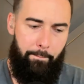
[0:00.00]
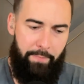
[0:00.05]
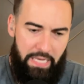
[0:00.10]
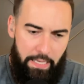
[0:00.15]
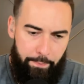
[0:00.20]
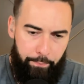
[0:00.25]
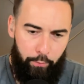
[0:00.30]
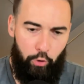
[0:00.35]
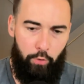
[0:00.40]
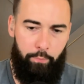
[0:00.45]

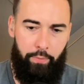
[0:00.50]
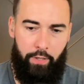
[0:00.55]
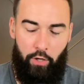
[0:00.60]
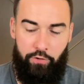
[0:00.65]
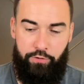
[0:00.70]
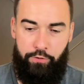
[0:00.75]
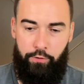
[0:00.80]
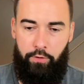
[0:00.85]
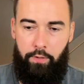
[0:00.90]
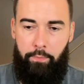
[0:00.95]
people, but
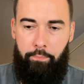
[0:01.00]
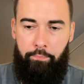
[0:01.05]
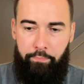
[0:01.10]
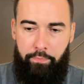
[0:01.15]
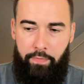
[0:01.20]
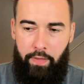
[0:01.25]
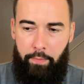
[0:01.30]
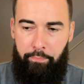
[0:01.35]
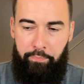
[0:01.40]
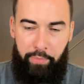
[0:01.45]
also the
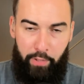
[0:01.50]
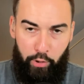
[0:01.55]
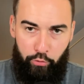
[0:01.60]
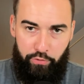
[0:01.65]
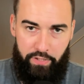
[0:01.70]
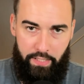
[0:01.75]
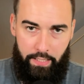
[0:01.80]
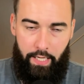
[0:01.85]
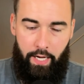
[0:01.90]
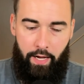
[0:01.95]
the
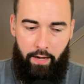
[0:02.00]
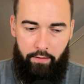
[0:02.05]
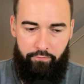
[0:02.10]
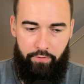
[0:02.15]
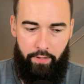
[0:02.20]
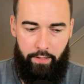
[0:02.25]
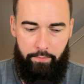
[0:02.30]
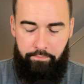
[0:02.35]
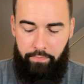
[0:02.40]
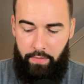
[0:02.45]
building of
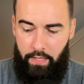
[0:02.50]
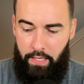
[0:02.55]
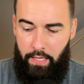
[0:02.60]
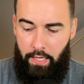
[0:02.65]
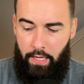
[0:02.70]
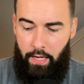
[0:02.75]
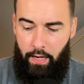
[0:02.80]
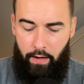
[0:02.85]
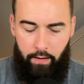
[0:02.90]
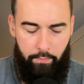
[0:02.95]
them.
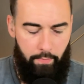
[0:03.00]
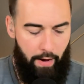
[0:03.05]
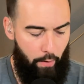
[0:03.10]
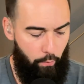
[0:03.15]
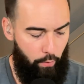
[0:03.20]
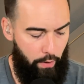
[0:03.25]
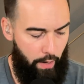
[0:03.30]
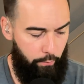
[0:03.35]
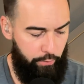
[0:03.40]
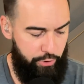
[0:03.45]
Um, I
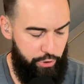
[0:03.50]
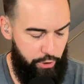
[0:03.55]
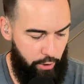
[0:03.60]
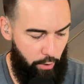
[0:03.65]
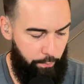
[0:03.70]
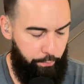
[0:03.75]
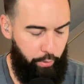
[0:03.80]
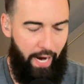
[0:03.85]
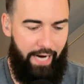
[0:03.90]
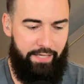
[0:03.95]
want I want you to
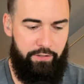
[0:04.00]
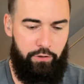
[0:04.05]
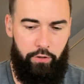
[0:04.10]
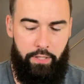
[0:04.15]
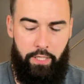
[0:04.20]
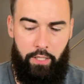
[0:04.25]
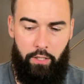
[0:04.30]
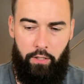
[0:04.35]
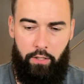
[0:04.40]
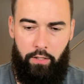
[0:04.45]
go practical
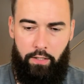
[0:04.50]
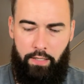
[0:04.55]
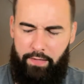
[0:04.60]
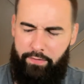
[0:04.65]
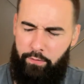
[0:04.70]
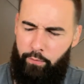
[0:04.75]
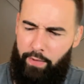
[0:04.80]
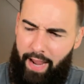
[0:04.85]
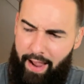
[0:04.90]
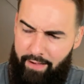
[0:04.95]
here. Not
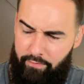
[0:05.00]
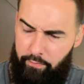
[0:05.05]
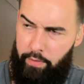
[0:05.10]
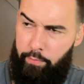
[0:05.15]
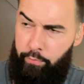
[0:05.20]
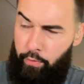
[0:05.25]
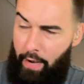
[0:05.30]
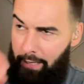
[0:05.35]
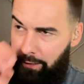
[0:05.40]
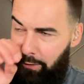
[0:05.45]
that we haven't
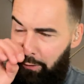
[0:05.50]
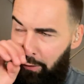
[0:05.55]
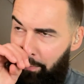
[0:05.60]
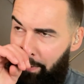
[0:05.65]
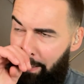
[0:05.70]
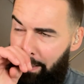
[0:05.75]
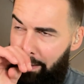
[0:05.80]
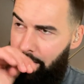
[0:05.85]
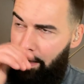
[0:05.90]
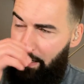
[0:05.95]
been practical,
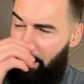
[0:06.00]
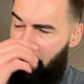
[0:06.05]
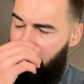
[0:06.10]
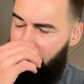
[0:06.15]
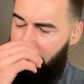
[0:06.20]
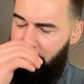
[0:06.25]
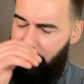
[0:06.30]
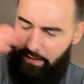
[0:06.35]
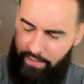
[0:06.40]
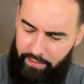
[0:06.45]
but um,
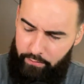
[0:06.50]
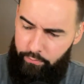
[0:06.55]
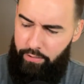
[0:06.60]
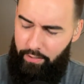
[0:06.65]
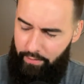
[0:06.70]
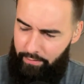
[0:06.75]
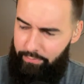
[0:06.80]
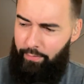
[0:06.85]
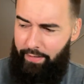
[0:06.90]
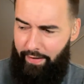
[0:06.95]
because I think
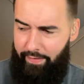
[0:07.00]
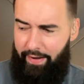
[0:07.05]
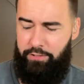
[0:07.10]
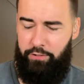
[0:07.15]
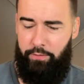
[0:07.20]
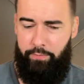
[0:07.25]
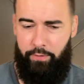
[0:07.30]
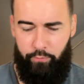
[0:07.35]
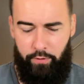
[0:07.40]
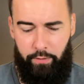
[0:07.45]
we've
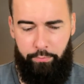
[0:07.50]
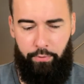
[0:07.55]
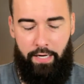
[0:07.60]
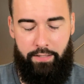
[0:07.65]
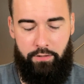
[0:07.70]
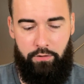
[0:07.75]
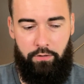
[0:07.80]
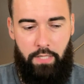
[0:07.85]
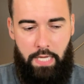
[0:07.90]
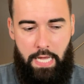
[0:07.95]
actually been really
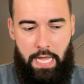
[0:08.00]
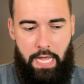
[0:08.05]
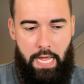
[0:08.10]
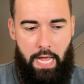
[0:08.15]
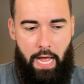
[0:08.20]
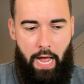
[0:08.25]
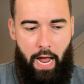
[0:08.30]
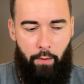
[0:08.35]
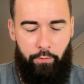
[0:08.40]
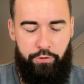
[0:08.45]
practical.
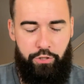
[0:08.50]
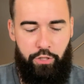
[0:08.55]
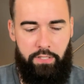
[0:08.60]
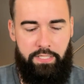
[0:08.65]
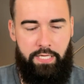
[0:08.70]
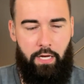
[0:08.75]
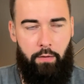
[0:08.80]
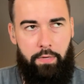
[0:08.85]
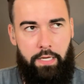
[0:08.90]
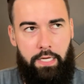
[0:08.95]
I want you
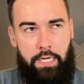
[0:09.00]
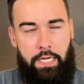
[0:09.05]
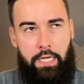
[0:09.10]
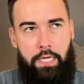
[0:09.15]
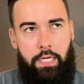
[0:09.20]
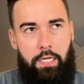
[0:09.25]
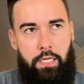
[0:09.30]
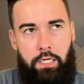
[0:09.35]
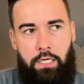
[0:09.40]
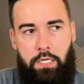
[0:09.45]
to tell me
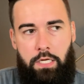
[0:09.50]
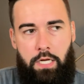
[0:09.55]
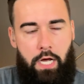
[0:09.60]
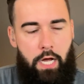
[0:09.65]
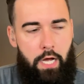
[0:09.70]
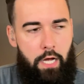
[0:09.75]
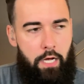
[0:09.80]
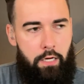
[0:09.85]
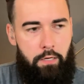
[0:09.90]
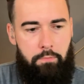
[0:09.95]
in
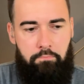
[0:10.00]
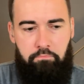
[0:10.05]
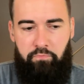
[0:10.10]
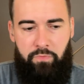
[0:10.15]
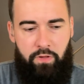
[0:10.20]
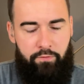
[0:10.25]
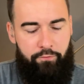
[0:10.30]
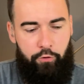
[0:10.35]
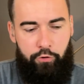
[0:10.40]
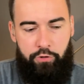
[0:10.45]
um,
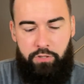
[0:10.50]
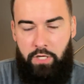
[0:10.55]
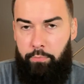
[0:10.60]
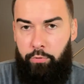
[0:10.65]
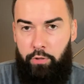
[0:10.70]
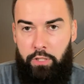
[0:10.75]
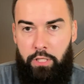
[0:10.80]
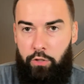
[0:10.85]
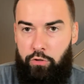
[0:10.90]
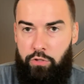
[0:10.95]
the first
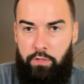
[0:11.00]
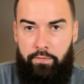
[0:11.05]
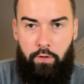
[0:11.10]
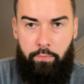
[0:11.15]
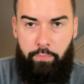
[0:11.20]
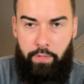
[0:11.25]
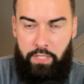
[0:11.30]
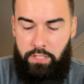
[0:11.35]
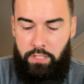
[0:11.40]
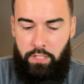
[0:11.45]
couple of years of your
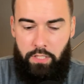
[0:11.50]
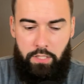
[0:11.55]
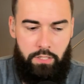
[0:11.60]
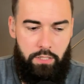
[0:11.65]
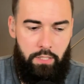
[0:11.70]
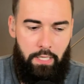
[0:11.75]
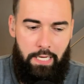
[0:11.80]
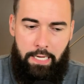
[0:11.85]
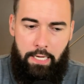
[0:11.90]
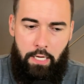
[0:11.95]

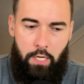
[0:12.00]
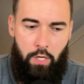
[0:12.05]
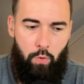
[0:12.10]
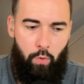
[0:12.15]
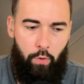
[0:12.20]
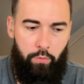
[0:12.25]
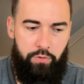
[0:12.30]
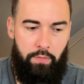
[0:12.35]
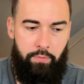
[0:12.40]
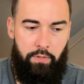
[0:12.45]
business,
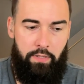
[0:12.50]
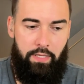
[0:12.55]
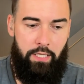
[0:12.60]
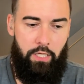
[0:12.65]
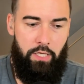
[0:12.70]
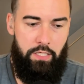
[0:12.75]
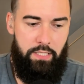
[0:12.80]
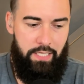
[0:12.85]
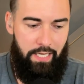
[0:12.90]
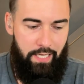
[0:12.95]
what was something that
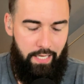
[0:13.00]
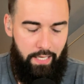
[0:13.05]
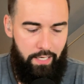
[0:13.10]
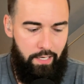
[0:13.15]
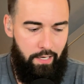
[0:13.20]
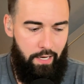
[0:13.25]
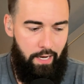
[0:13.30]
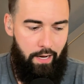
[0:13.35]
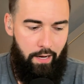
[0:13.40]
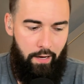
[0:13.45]
you
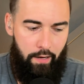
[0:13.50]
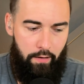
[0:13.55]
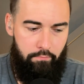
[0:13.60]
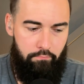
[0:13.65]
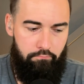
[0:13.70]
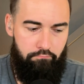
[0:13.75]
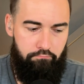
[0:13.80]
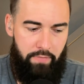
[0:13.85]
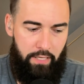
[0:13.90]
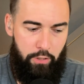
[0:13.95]
did
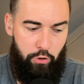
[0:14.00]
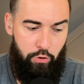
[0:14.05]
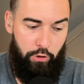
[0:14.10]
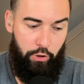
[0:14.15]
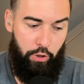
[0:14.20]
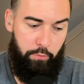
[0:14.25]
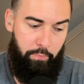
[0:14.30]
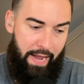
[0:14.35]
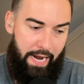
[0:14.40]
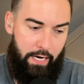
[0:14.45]
um, that you can
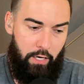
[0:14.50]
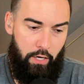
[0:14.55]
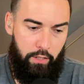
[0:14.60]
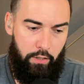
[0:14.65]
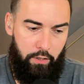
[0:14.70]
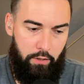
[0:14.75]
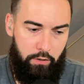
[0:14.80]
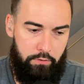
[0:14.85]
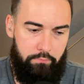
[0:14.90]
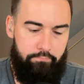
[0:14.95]
look back on and
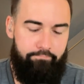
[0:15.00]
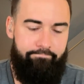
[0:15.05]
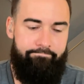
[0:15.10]
go,